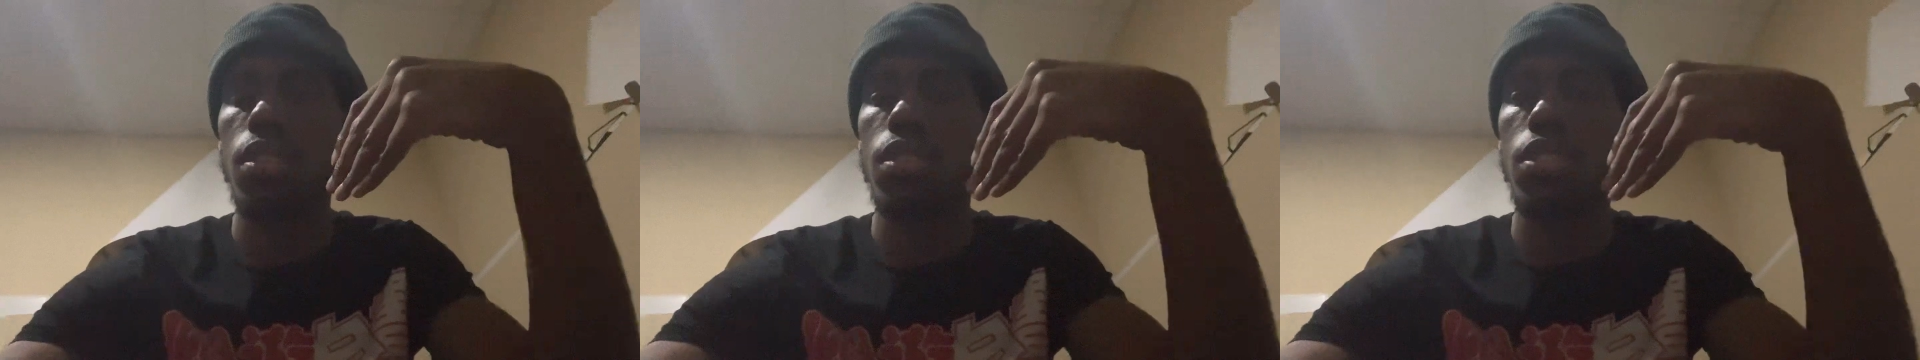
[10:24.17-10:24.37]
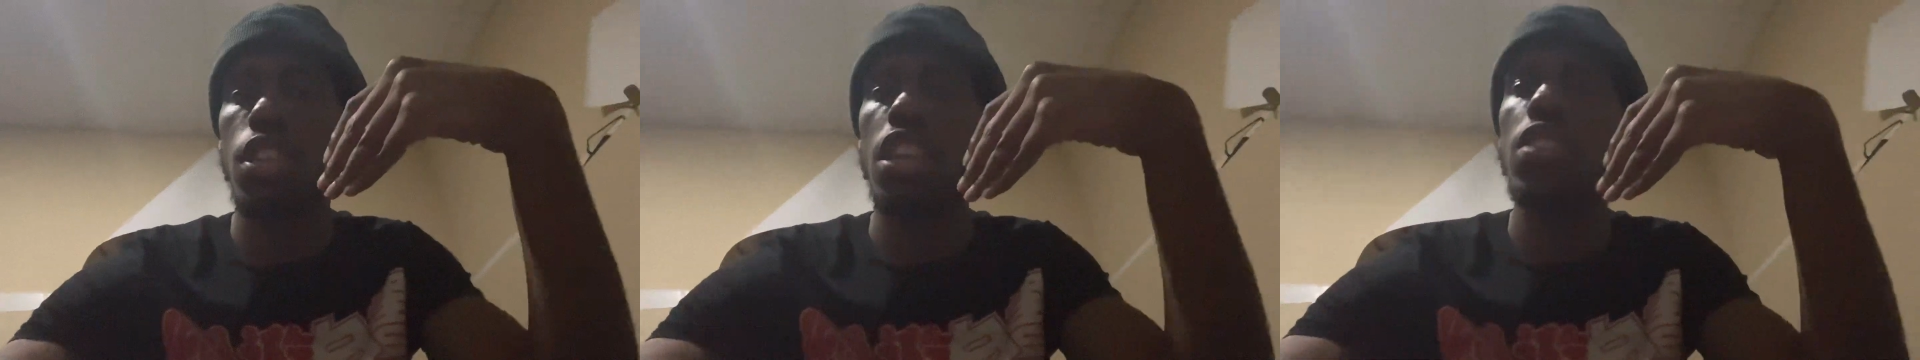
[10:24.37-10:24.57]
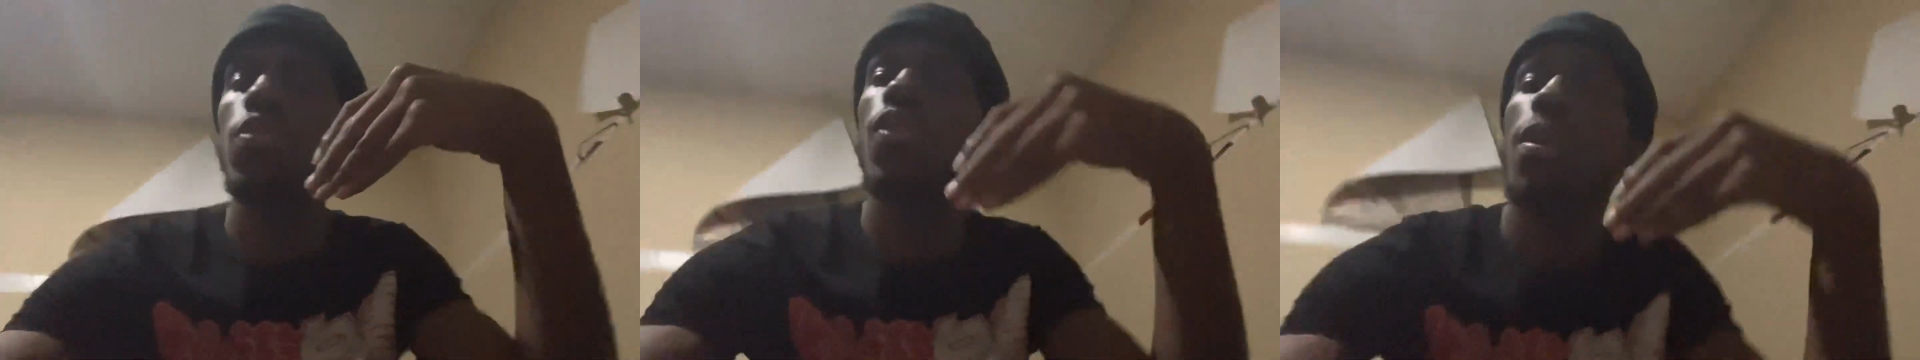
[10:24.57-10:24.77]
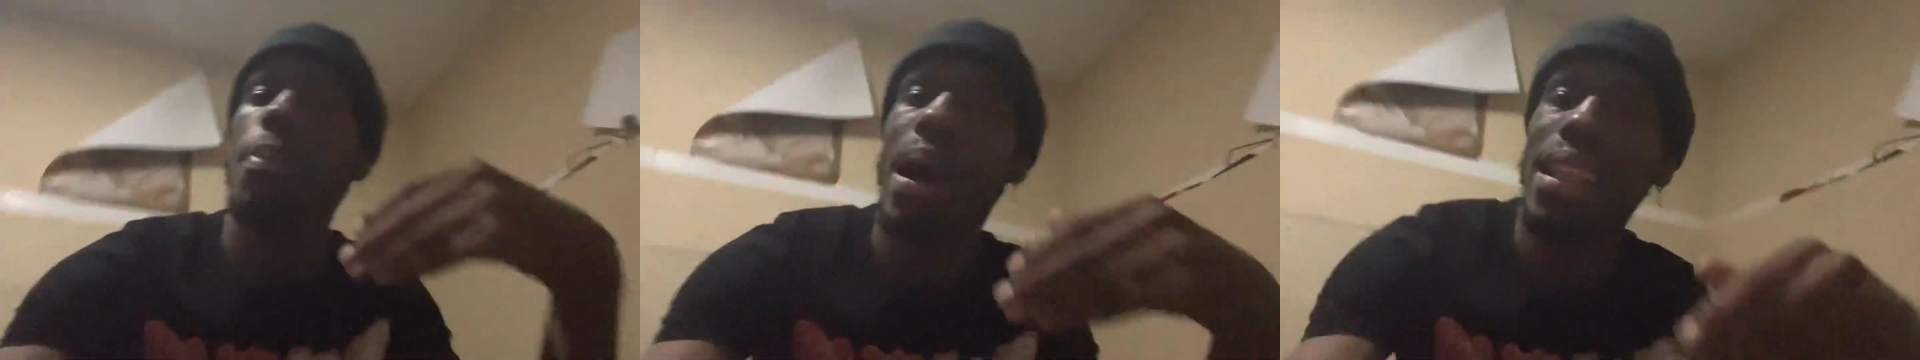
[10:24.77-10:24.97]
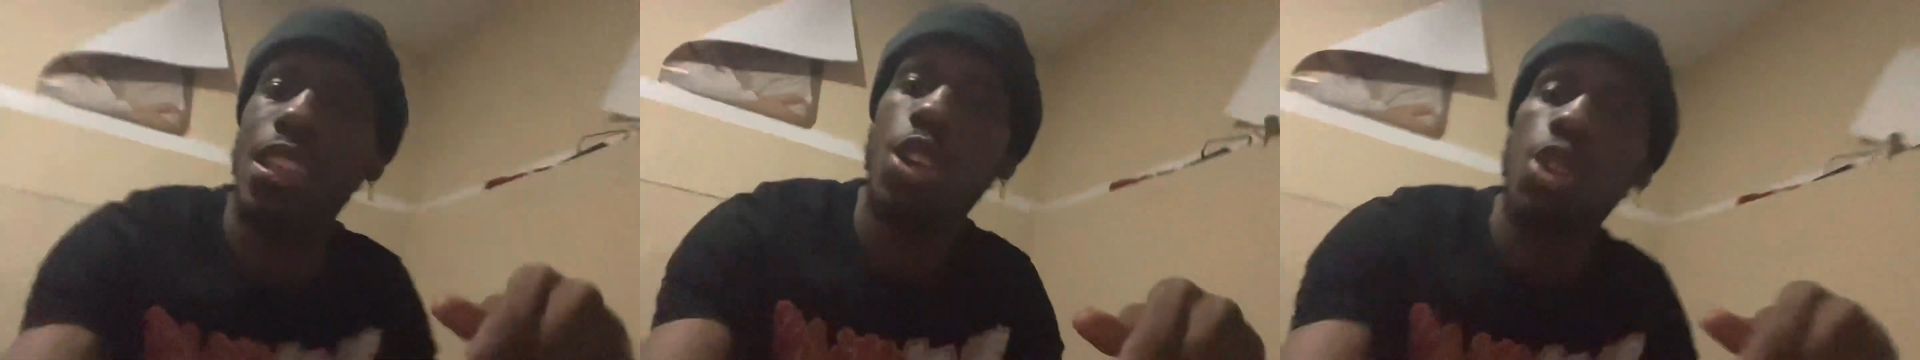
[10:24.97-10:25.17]
just for
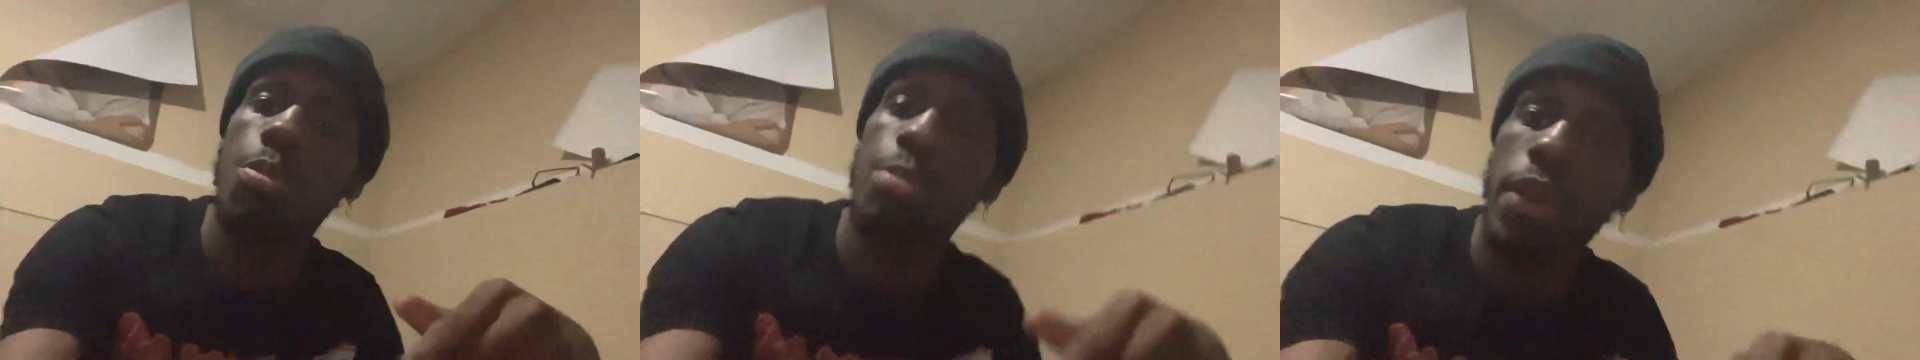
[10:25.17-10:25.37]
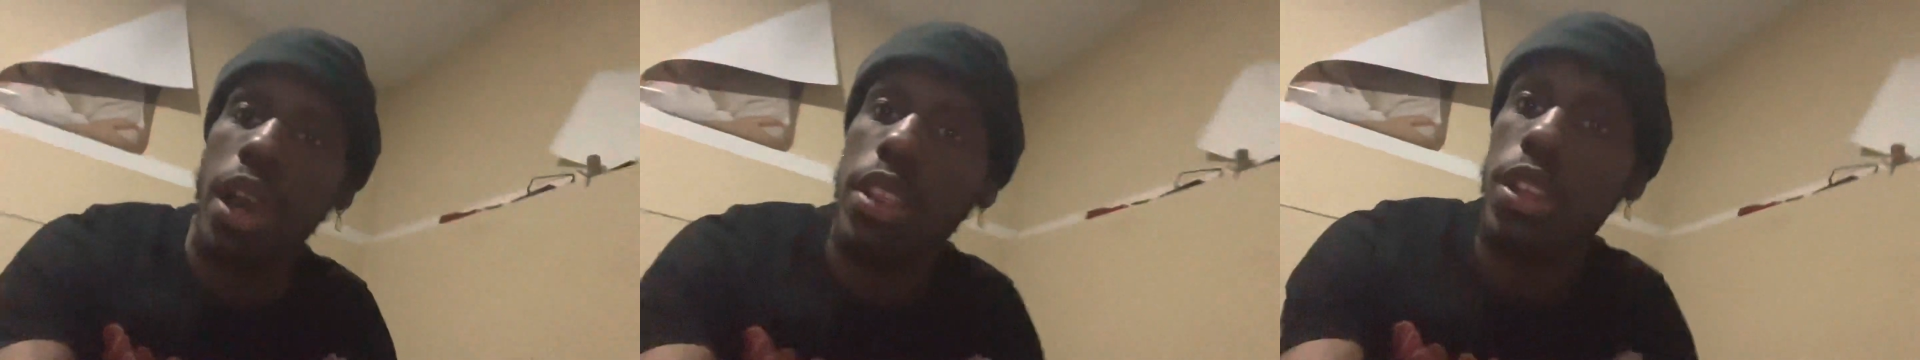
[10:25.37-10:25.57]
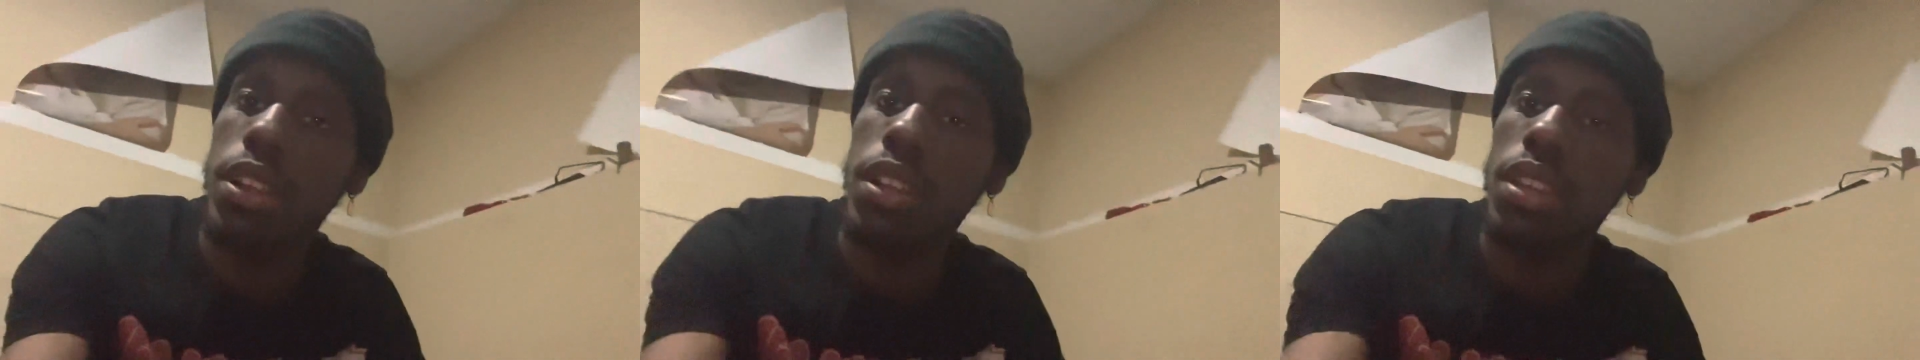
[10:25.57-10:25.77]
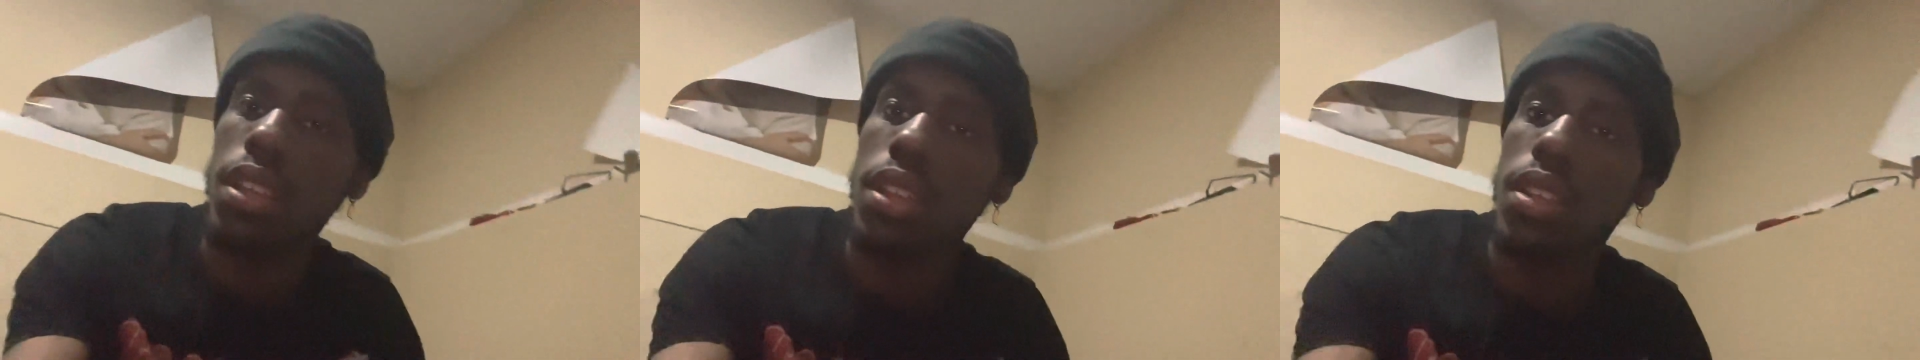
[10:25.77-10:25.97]
my little brother